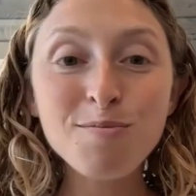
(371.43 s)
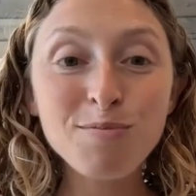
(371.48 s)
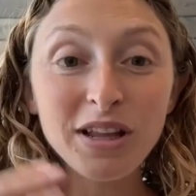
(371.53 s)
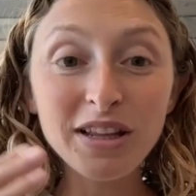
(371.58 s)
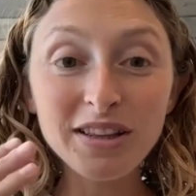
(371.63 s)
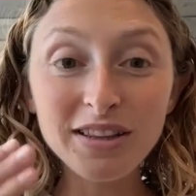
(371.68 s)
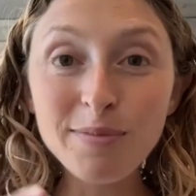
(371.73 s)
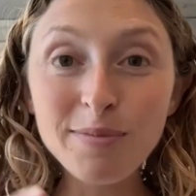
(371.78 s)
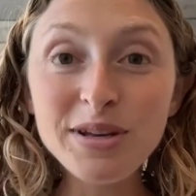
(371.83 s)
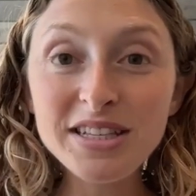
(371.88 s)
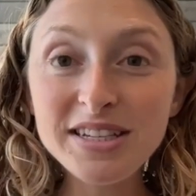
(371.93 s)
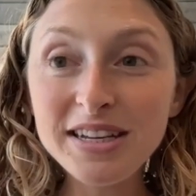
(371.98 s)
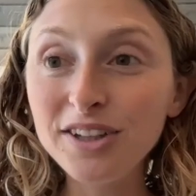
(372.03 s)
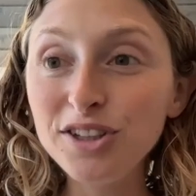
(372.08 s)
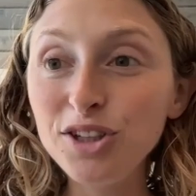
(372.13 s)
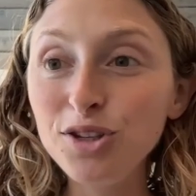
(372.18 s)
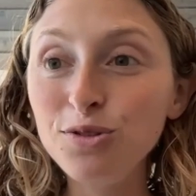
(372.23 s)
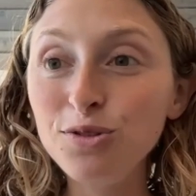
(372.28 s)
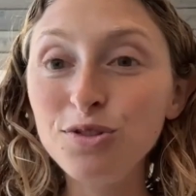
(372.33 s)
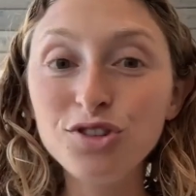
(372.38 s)
But let me tell
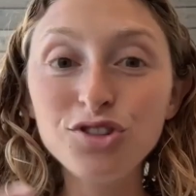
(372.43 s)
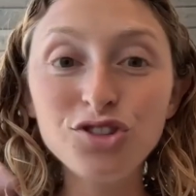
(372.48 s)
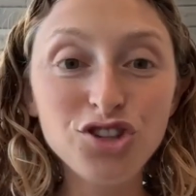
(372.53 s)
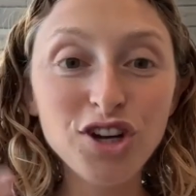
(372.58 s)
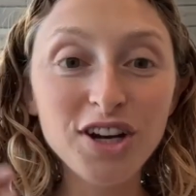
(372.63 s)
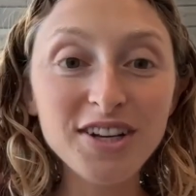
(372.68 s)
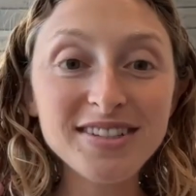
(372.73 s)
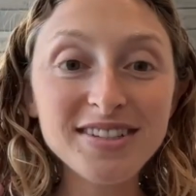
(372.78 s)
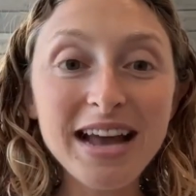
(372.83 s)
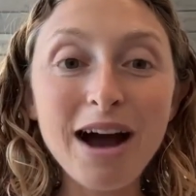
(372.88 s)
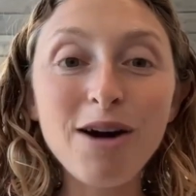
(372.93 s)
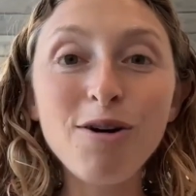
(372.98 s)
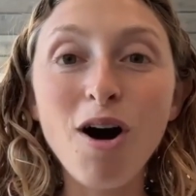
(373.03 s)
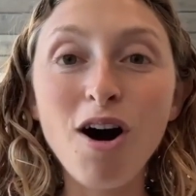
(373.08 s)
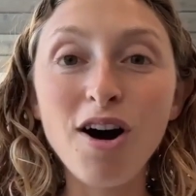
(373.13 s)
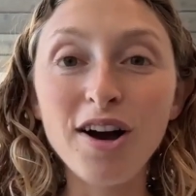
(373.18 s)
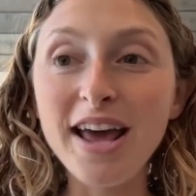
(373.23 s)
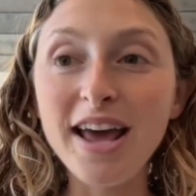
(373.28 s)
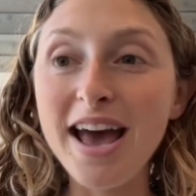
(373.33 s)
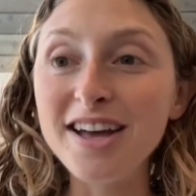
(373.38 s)
you just how
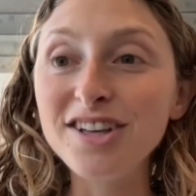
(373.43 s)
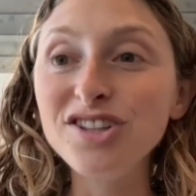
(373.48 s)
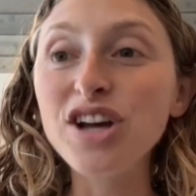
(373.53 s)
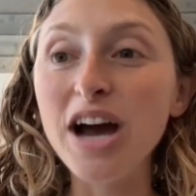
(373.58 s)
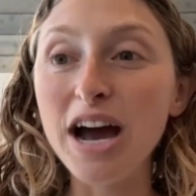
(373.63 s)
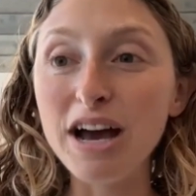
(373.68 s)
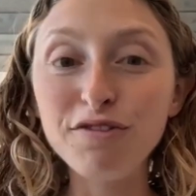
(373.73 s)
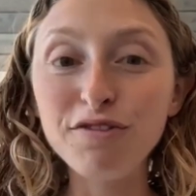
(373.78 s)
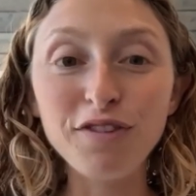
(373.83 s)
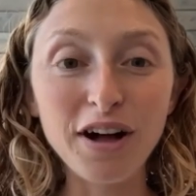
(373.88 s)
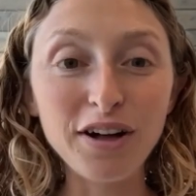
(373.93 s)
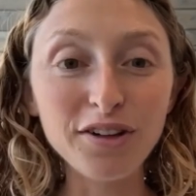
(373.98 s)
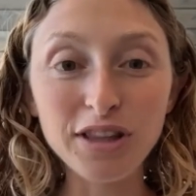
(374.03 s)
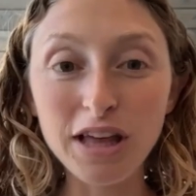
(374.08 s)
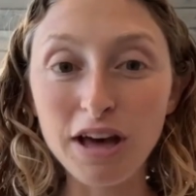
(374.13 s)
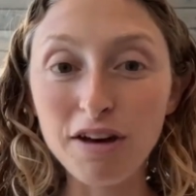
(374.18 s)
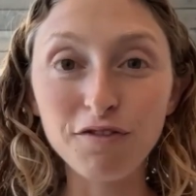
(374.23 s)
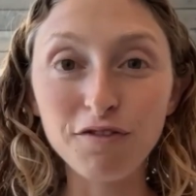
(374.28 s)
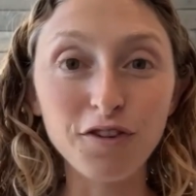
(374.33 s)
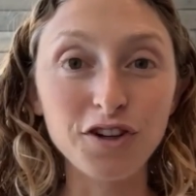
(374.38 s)
on edge I felt
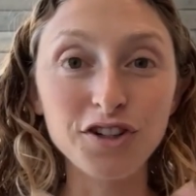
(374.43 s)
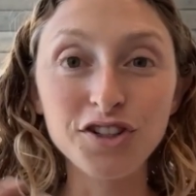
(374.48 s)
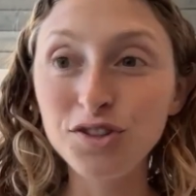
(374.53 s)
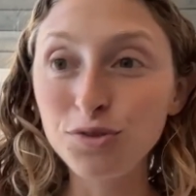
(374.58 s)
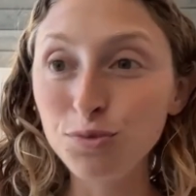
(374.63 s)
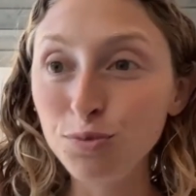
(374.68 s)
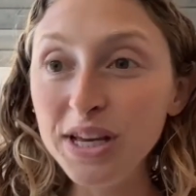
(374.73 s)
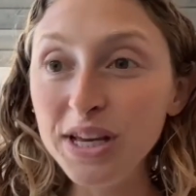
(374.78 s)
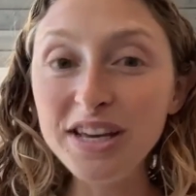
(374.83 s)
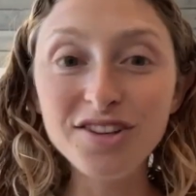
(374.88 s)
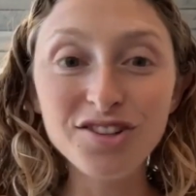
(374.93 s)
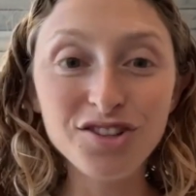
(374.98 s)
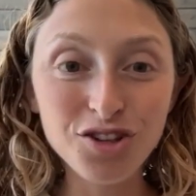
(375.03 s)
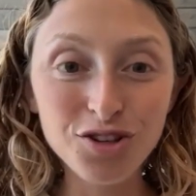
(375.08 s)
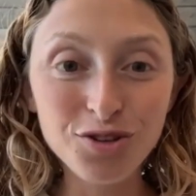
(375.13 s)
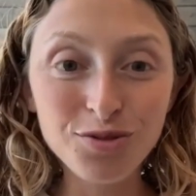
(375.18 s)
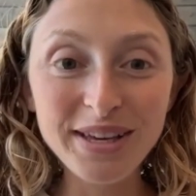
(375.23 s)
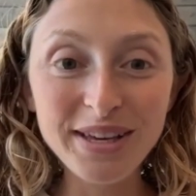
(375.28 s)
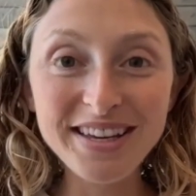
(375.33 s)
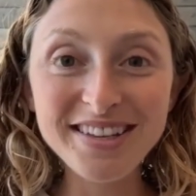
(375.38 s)
that first week,
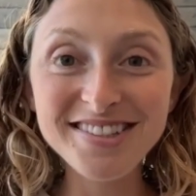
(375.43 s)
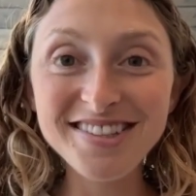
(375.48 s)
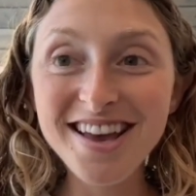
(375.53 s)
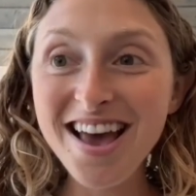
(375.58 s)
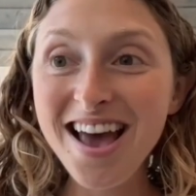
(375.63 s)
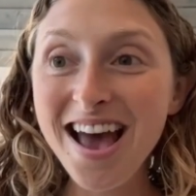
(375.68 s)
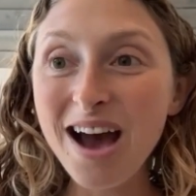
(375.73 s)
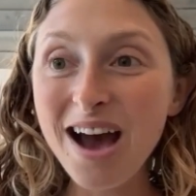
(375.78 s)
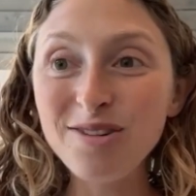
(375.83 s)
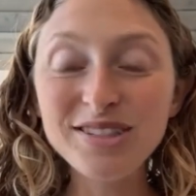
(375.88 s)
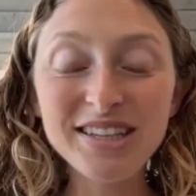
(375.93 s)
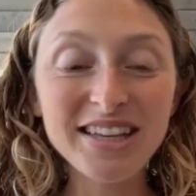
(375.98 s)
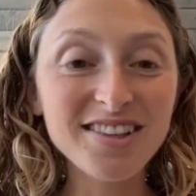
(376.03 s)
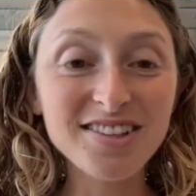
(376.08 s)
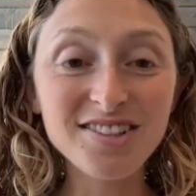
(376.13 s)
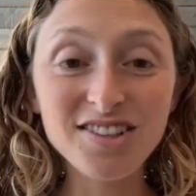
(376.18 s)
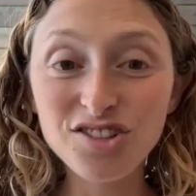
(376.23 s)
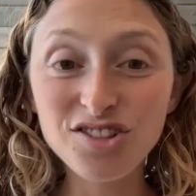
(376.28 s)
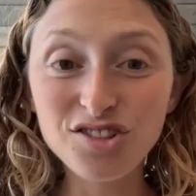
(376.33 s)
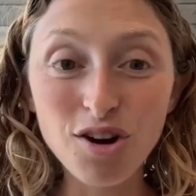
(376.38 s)
2 weeks. I was like,
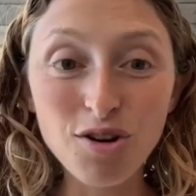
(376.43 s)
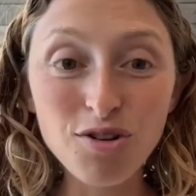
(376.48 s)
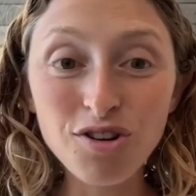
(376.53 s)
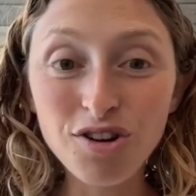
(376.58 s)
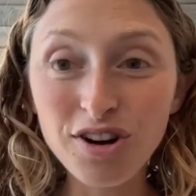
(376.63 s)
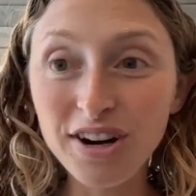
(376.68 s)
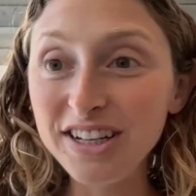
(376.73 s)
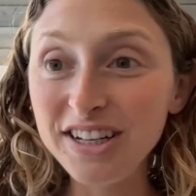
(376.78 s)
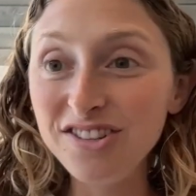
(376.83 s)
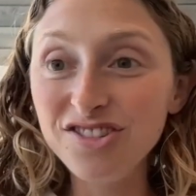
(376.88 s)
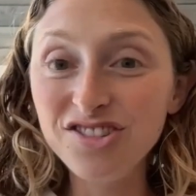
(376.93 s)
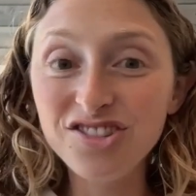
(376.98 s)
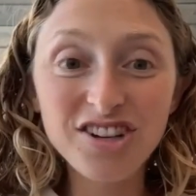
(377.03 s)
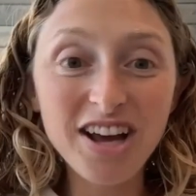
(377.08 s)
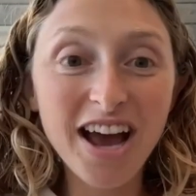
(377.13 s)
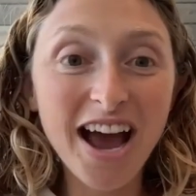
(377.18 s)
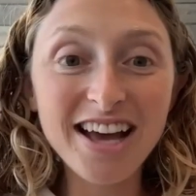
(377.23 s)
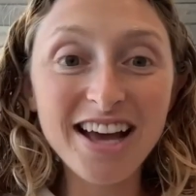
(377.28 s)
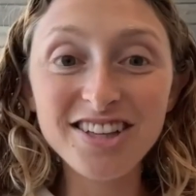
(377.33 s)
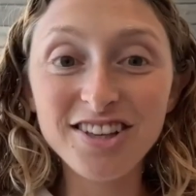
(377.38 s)
this is so cringe.
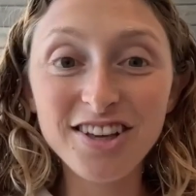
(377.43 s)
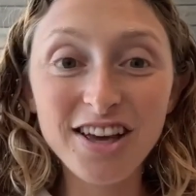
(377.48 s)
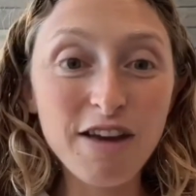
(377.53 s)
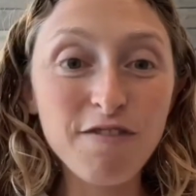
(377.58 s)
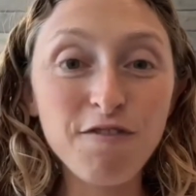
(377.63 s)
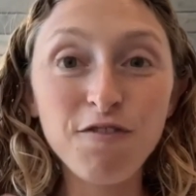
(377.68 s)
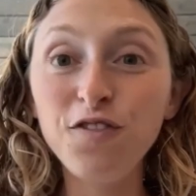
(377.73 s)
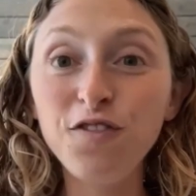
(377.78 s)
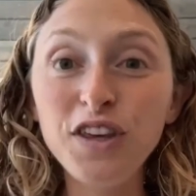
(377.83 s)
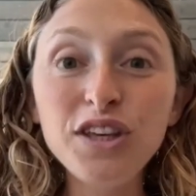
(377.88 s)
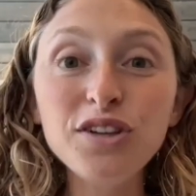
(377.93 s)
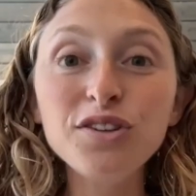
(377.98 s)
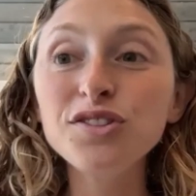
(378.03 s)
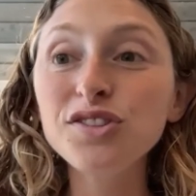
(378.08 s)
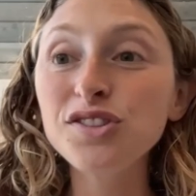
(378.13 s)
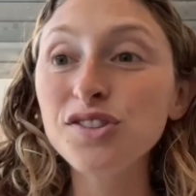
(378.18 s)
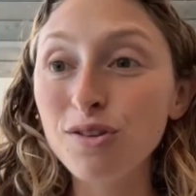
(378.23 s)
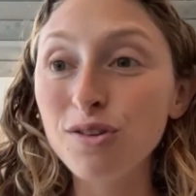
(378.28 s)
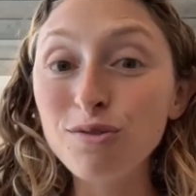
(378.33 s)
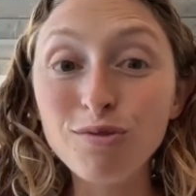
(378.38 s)
It
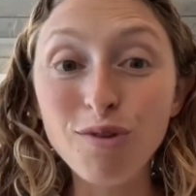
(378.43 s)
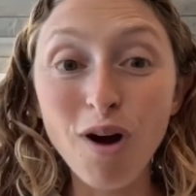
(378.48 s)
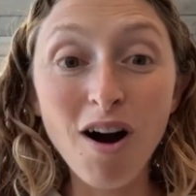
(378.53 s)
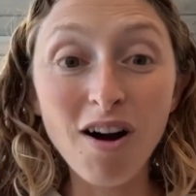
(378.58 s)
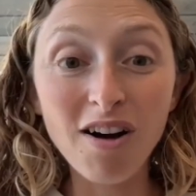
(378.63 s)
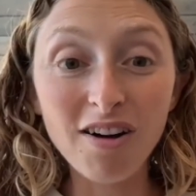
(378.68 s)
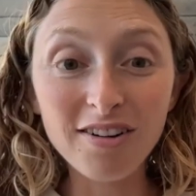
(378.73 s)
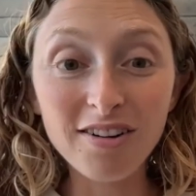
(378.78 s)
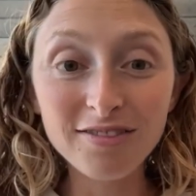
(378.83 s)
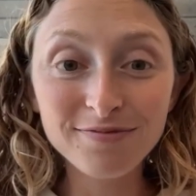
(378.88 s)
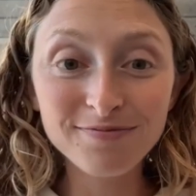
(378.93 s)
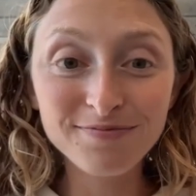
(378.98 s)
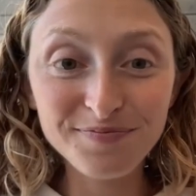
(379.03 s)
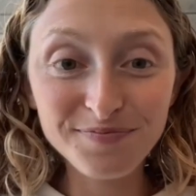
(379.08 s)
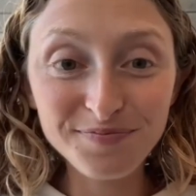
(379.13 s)
feels wrong.